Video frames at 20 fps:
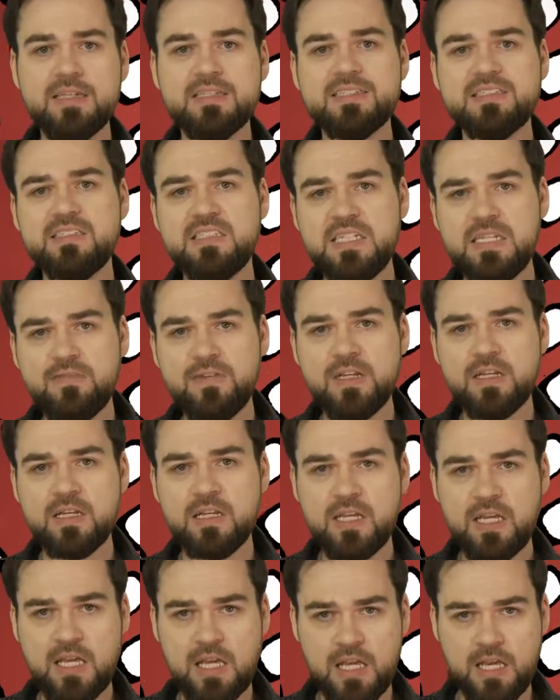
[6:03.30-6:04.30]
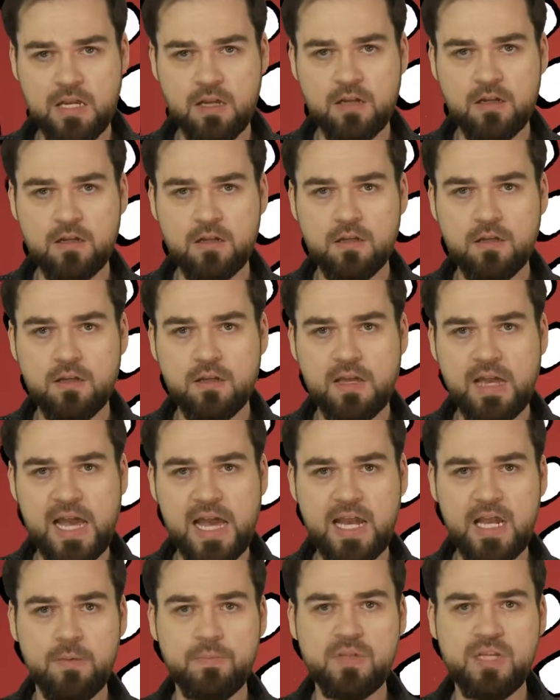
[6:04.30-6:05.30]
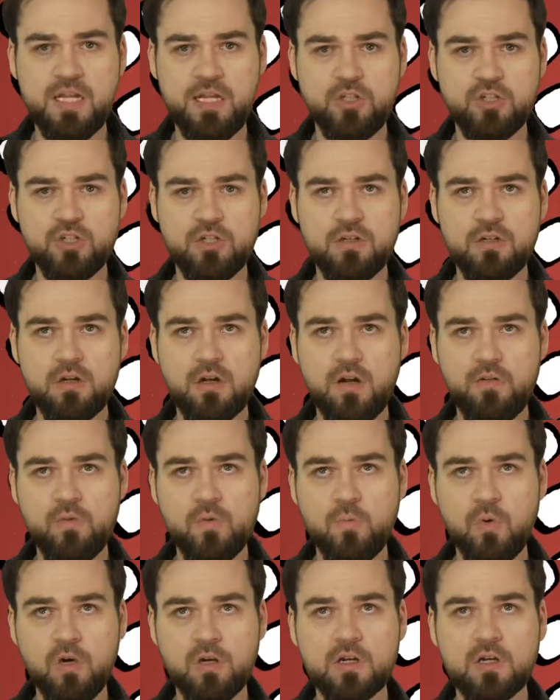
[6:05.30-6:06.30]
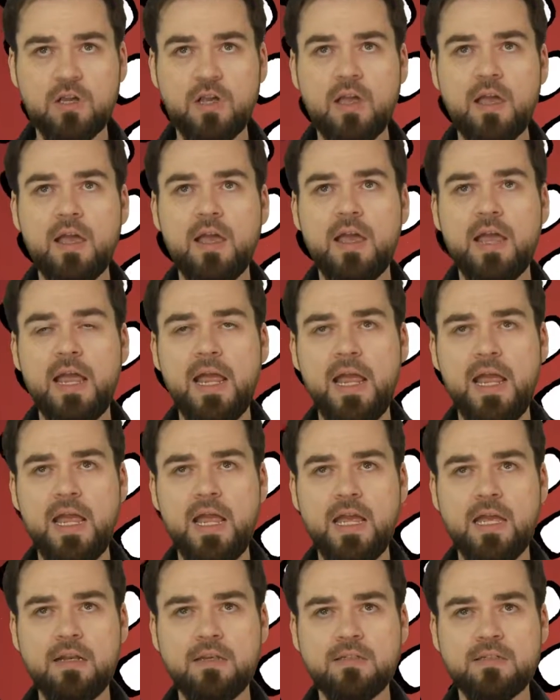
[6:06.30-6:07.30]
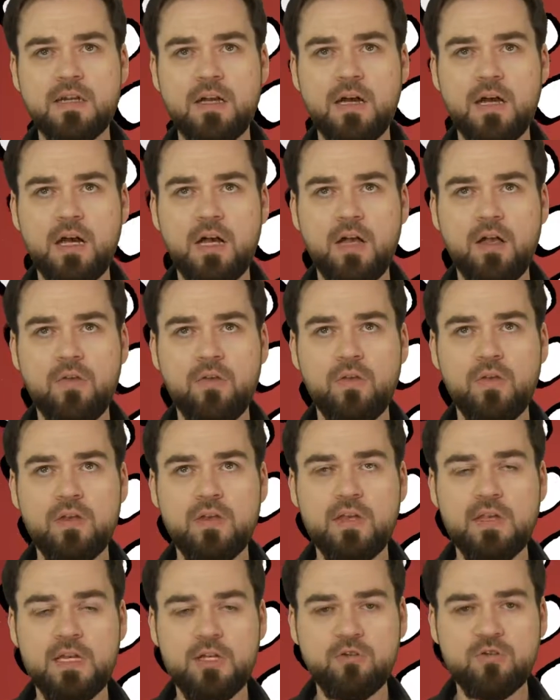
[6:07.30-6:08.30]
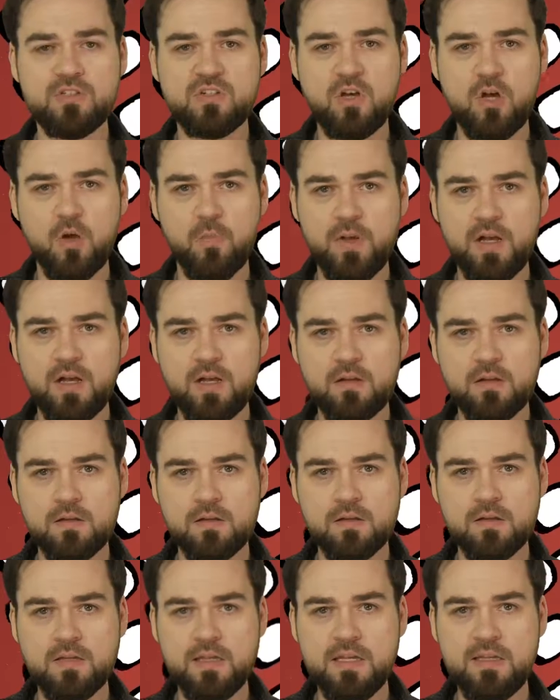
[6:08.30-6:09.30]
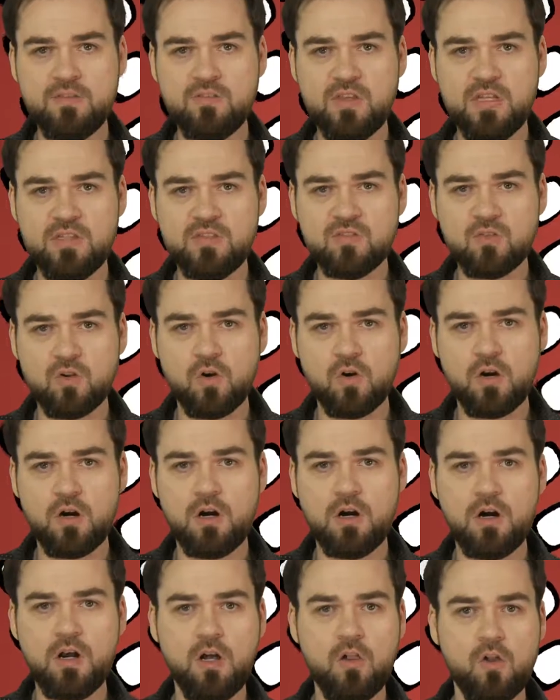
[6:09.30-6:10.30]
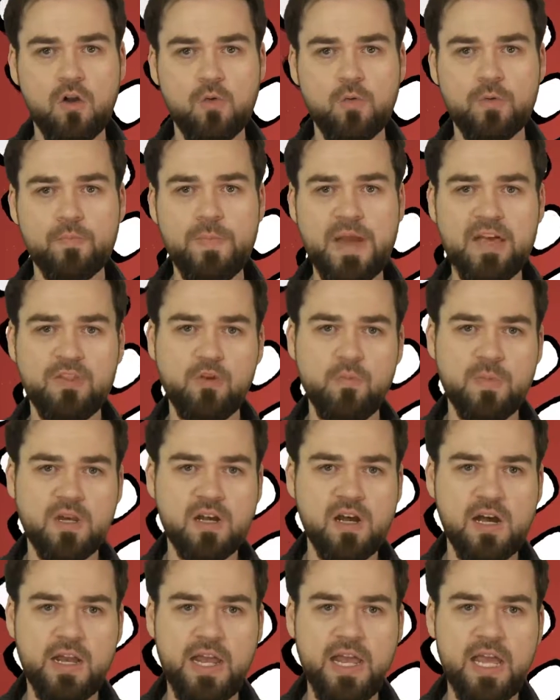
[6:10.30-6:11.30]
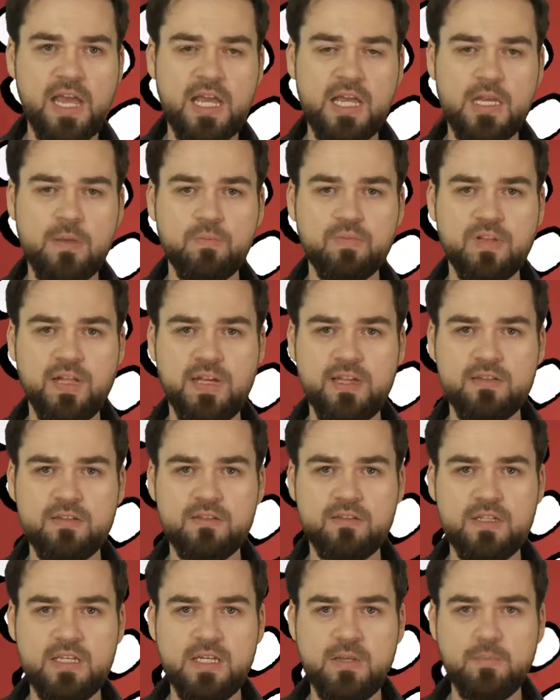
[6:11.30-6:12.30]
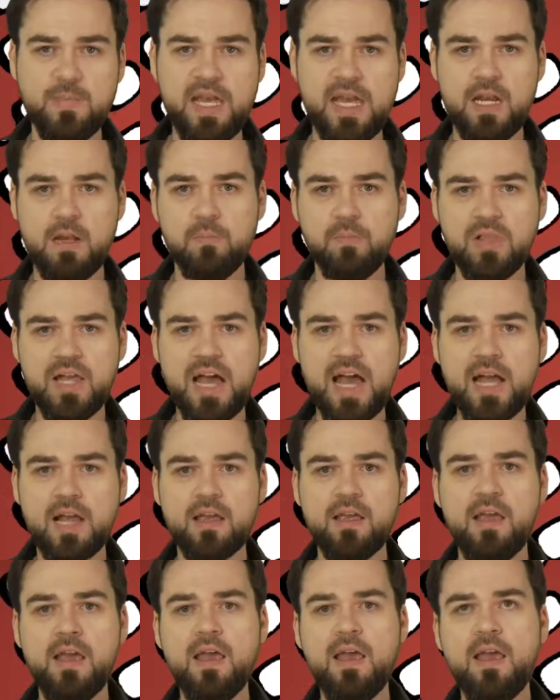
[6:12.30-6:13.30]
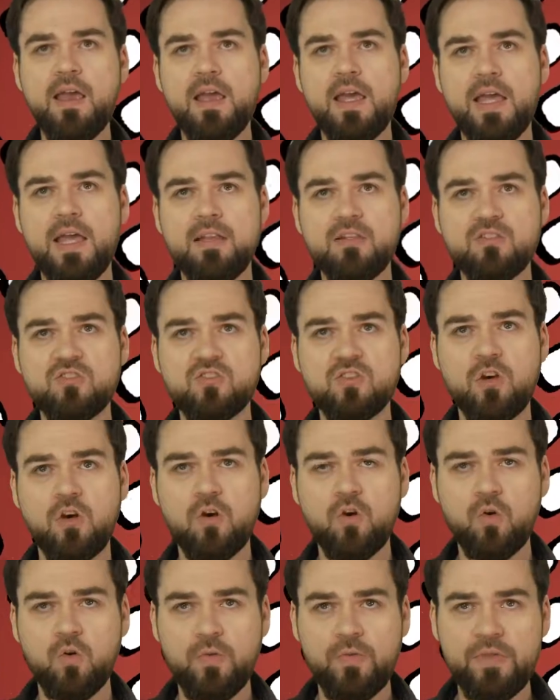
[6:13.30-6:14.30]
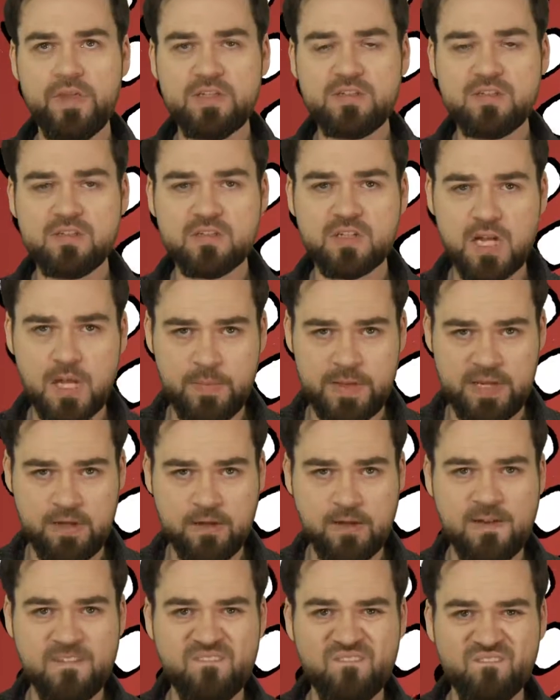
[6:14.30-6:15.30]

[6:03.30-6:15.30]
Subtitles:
Stephen King adaptation of the book, and Idris Elba is the star along with Matthew McConaughey. He plays the Man in Black, and so this is coming.